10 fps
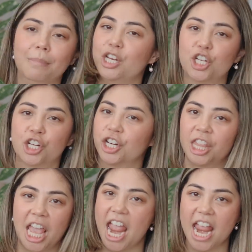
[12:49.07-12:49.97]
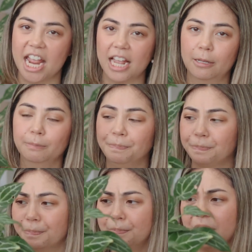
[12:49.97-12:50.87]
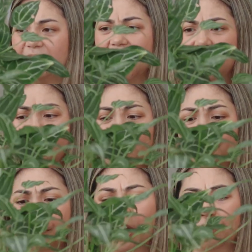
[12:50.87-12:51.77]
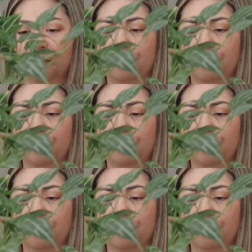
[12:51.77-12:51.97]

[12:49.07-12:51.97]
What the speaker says: miniature thing that has been around